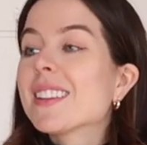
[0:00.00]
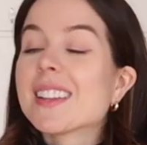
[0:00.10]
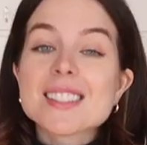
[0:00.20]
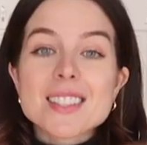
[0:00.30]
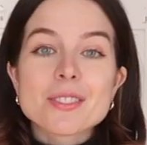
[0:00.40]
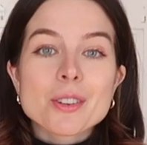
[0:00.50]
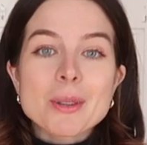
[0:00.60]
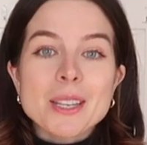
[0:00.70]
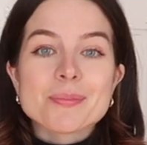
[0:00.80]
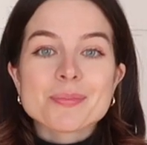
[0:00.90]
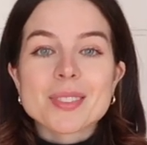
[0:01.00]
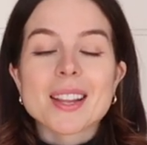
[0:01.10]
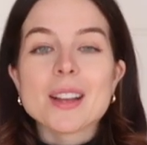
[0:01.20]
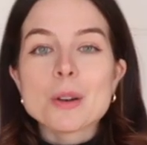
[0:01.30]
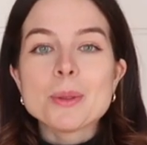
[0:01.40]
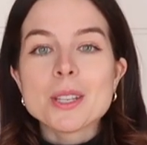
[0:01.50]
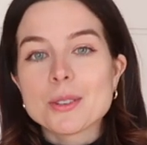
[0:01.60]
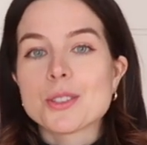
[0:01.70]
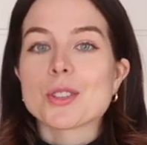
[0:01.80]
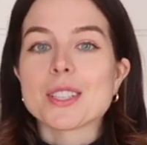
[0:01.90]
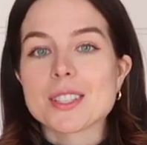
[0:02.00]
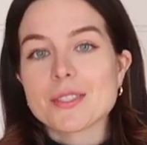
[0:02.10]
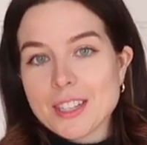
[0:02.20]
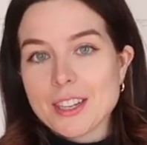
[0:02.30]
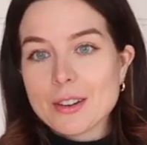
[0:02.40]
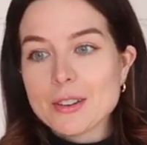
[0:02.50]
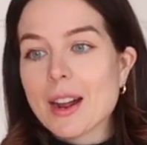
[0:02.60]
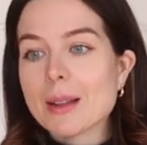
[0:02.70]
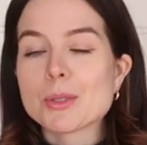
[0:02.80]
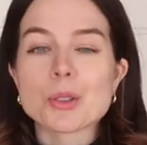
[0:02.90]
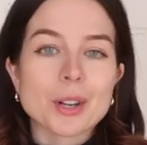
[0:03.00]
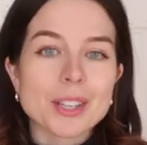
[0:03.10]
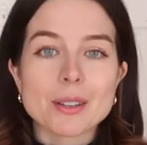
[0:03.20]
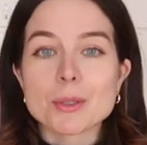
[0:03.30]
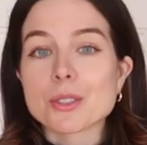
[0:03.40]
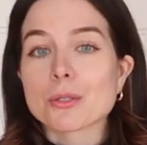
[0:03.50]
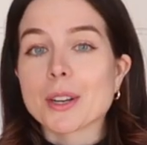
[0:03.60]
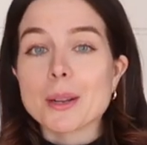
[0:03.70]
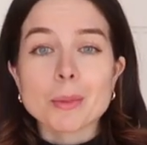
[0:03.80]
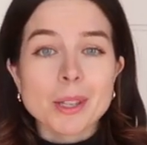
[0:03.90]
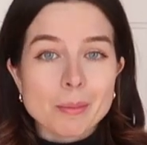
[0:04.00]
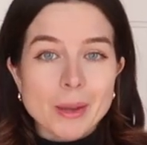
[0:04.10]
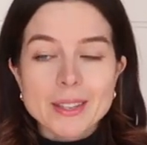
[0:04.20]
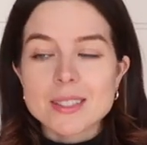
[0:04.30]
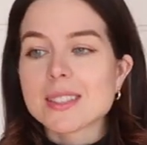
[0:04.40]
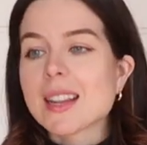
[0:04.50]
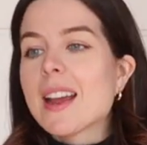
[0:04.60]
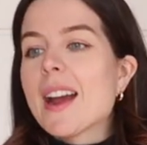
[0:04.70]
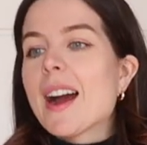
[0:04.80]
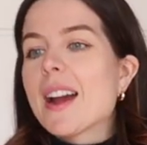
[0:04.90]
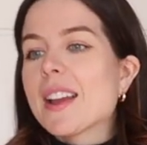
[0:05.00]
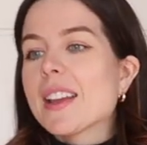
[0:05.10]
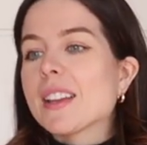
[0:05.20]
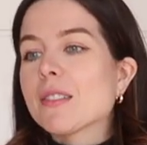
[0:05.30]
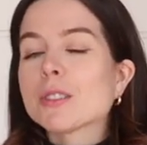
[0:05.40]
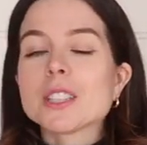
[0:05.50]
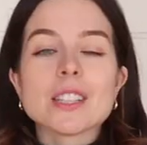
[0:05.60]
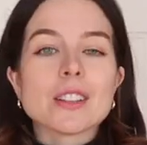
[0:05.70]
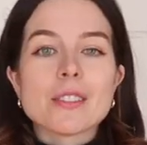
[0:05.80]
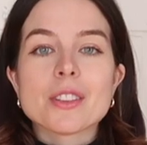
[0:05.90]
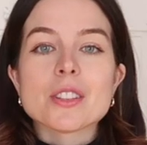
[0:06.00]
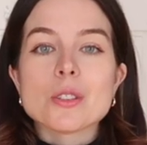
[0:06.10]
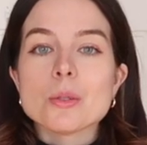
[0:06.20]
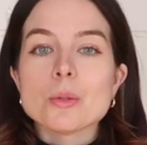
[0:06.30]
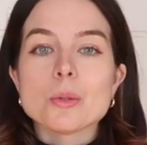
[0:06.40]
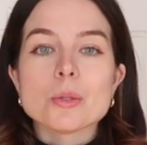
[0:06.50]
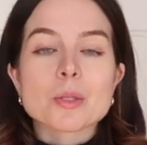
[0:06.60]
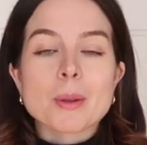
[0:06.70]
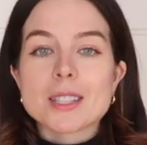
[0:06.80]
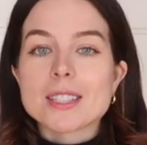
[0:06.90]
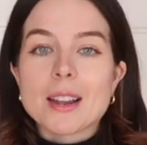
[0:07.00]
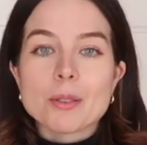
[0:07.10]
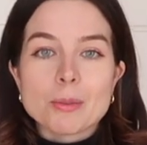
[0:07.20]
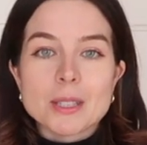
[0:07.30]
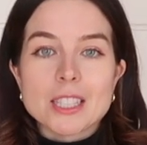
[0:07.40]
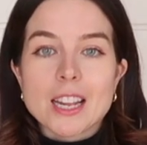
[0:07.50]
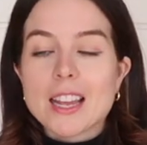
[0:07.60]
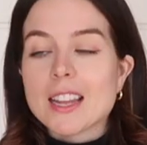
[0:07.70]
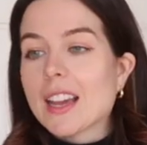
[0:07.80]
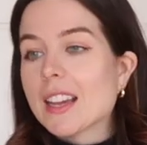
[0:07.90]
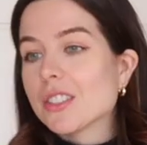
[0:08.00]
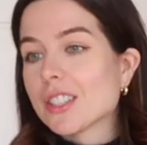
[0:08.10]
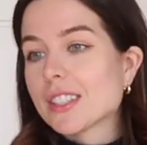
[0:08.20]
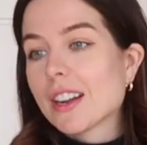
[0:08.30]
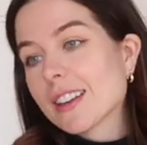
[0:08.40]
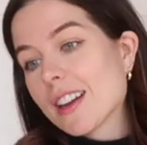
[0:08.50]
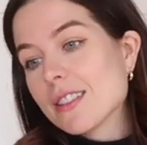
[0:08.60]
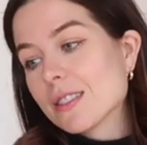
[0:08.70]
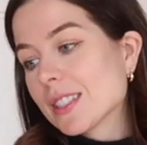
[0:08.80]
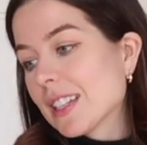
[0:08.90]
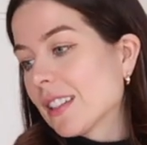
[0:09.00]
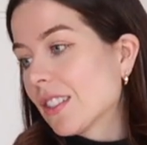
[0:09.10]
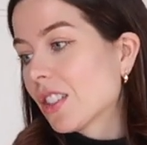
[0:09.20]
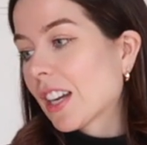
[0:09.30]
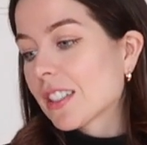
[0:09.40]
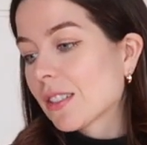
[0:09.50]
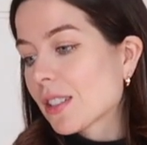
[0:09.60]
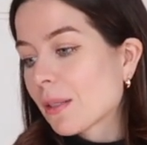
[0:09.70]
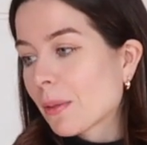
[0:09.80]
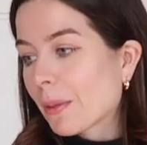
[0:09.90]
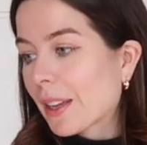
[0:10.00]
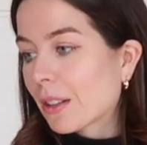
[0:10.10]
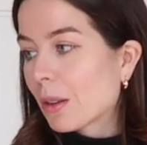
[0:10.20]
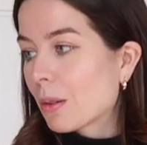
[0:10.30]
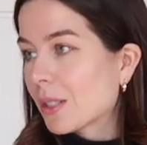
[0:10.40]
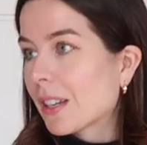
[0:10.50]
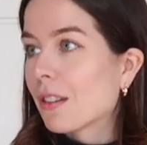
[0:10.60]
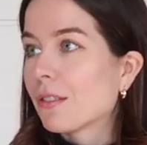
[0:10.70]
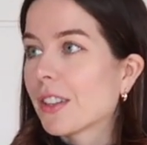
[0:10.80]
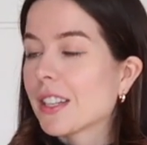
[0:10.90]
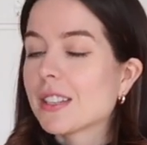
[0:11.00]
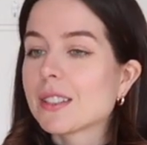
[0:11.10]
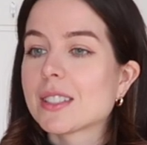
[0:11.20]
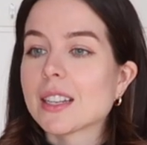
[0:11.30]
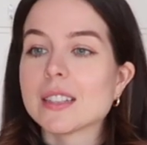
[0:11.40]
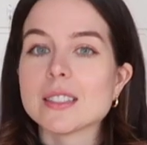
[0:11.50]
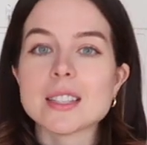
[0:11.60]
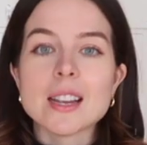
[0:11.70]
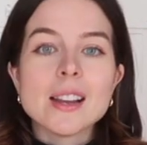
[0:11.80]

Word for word: that's it for me. I hope that you enjoyed this video. I'm sorry that it was a rambling mess. I really love that you spent the time with me today and just hung out and checked out some of my clothes and outfits and